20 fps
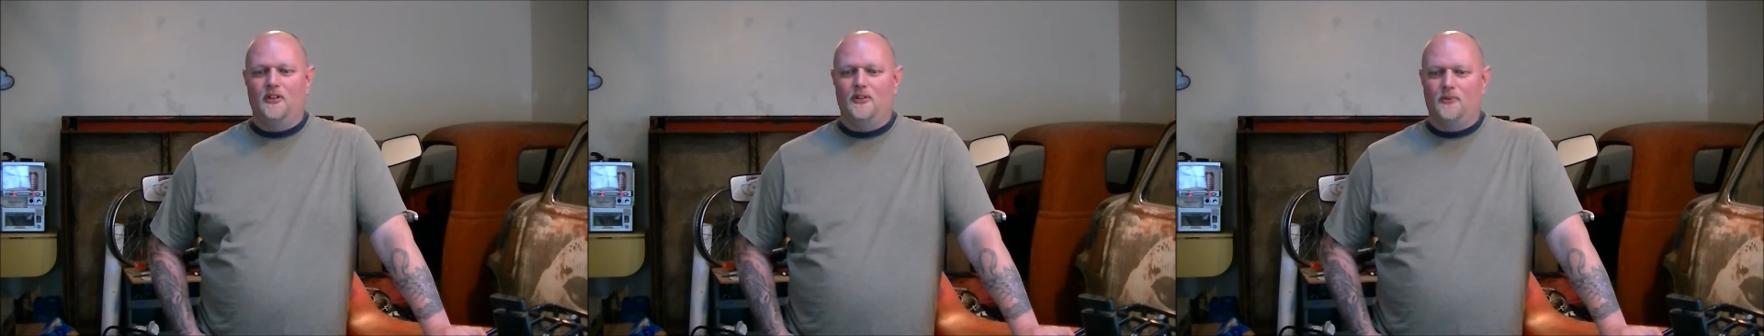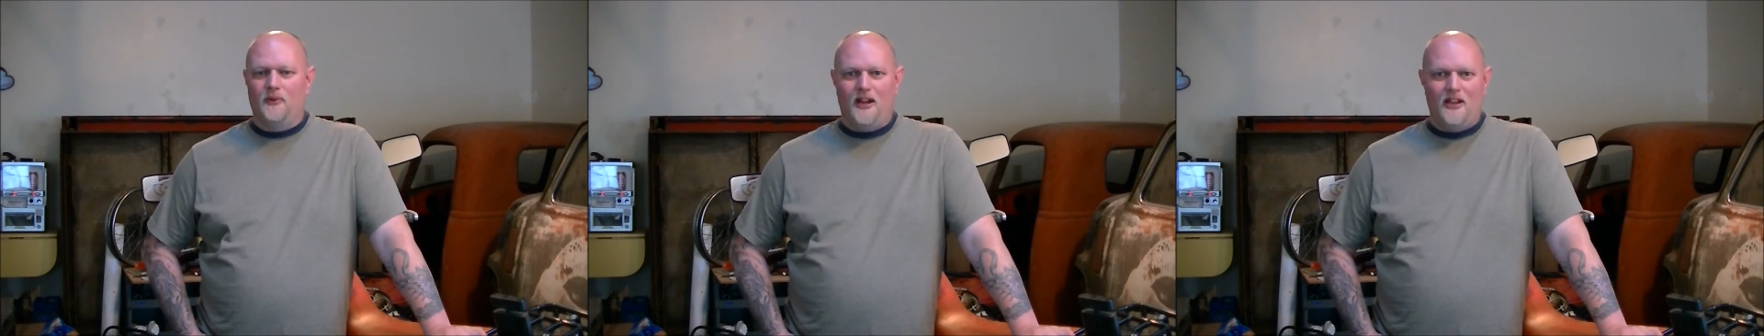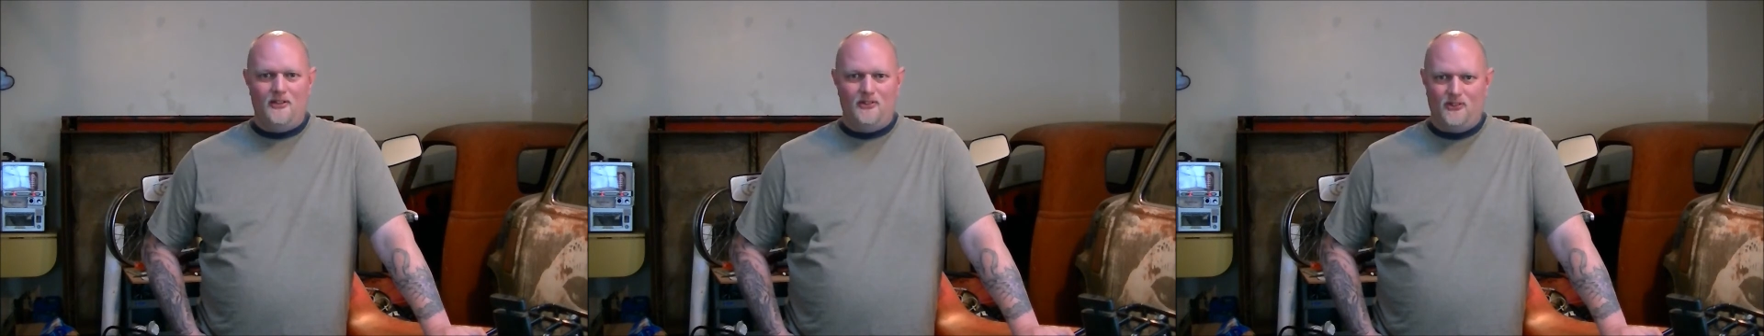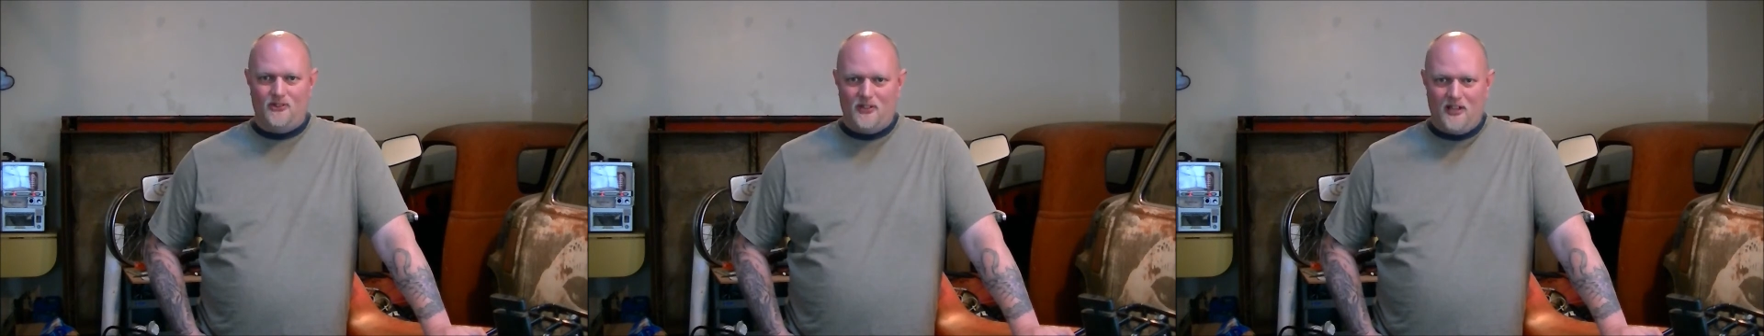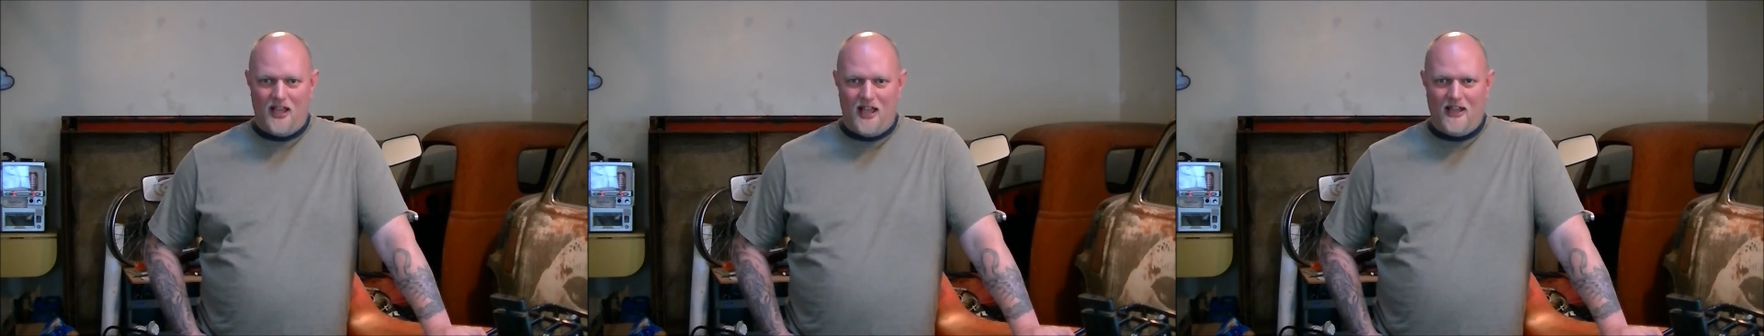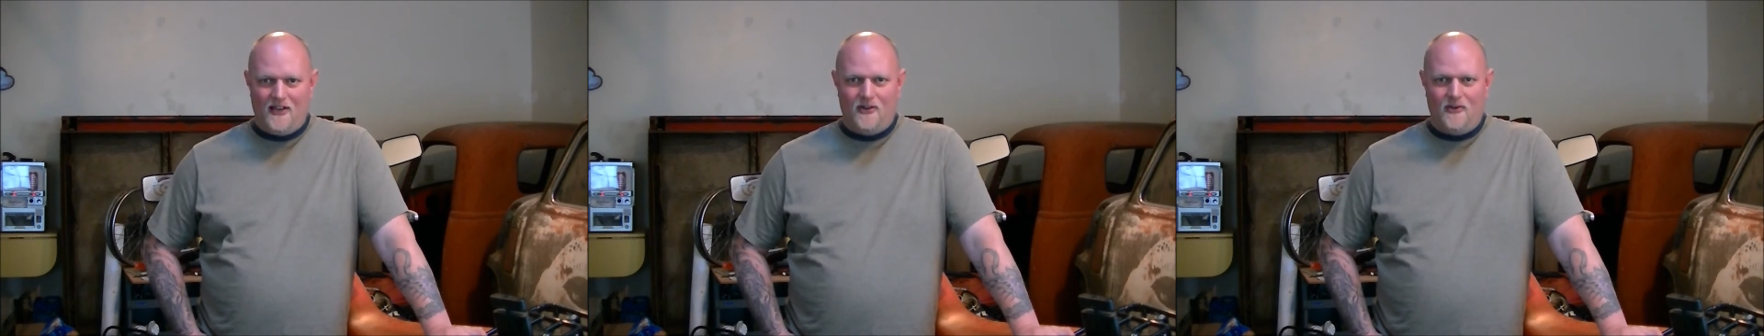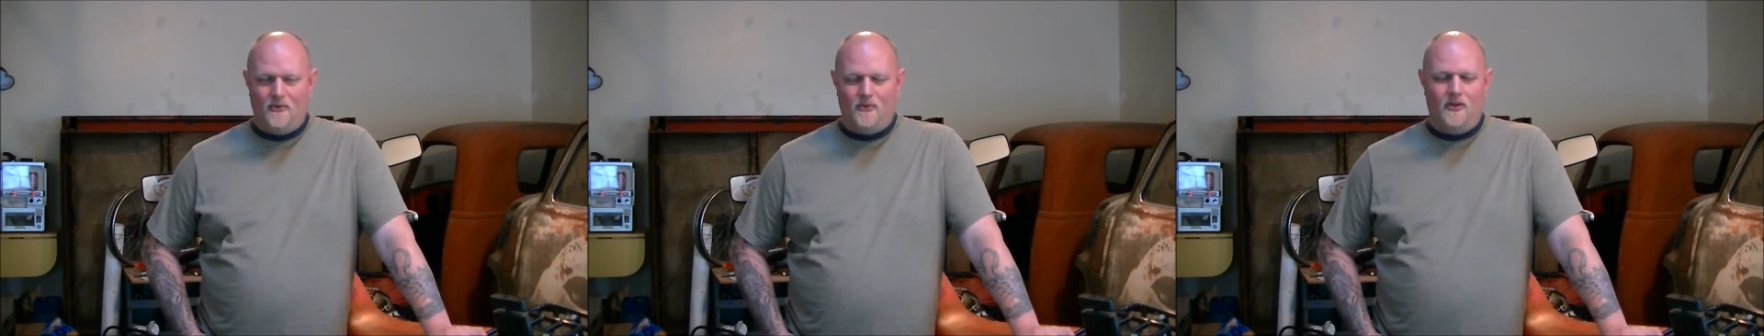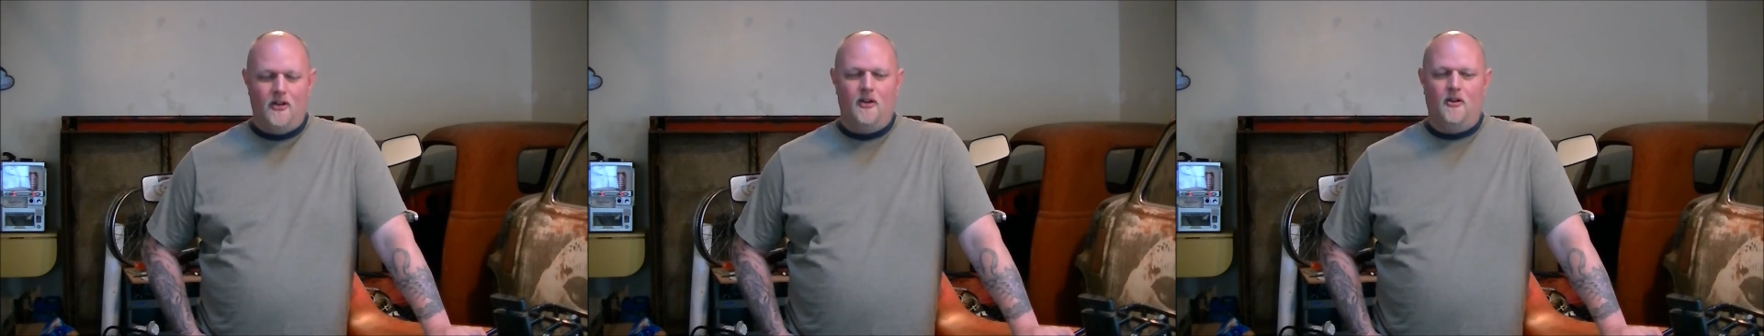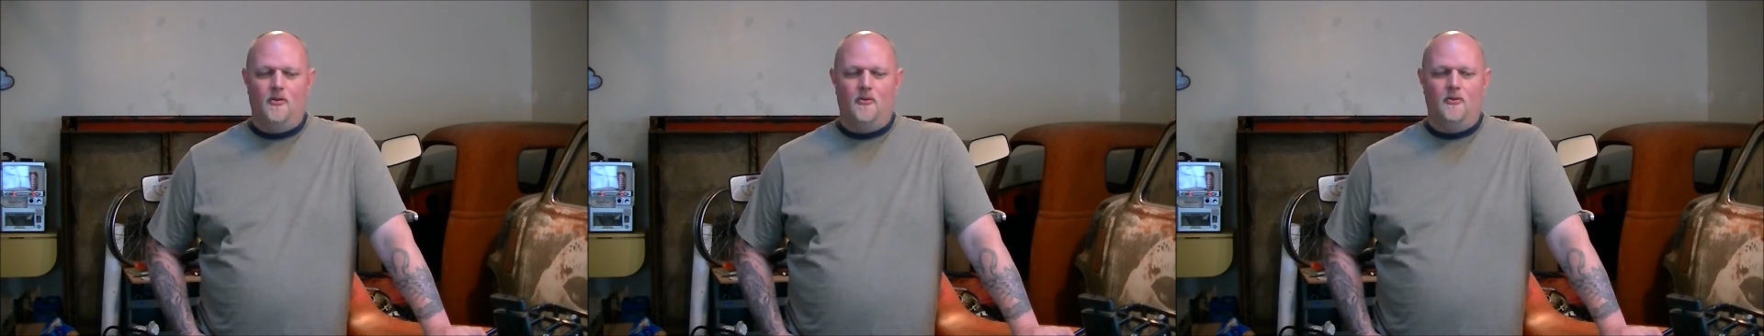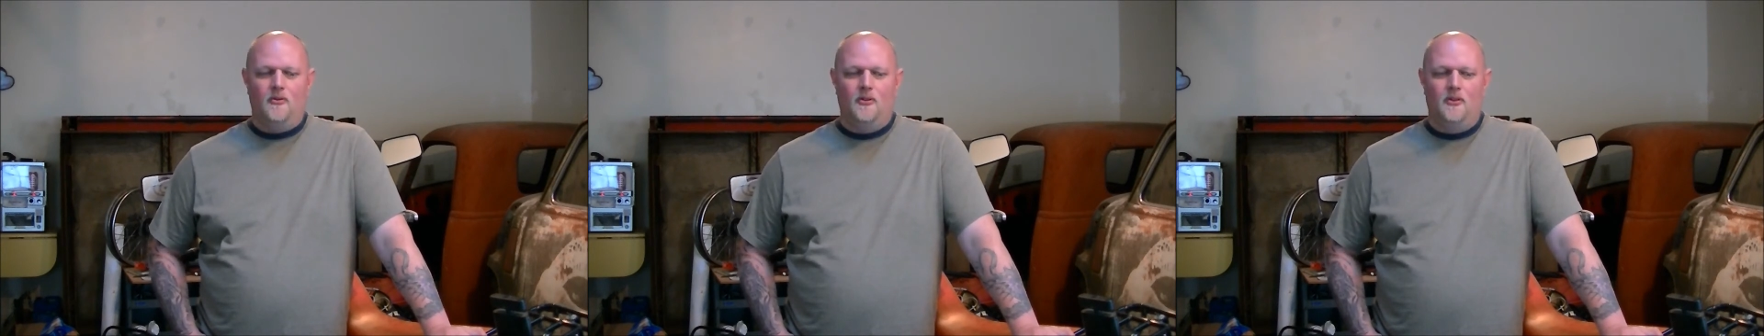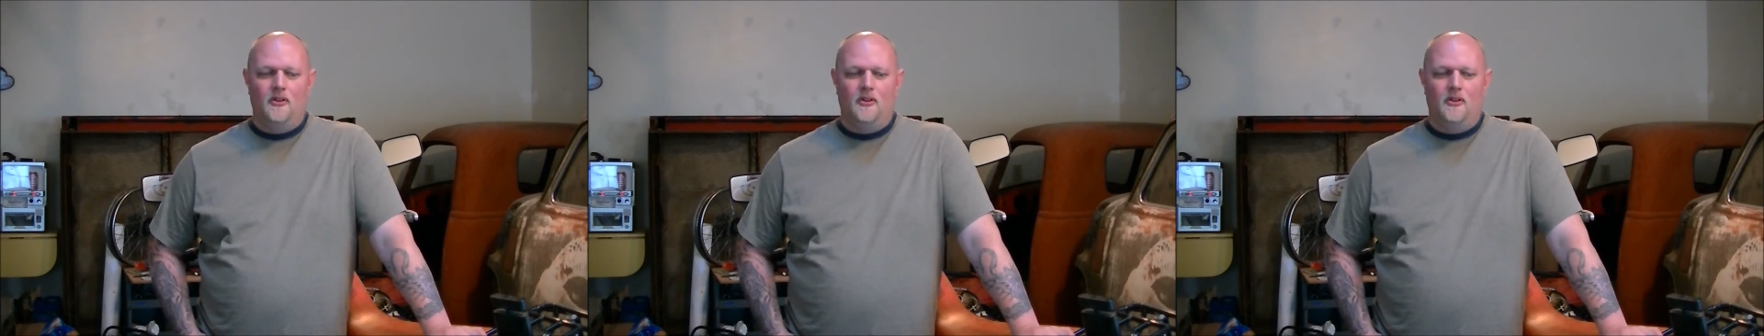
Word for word: unrest? I don't know.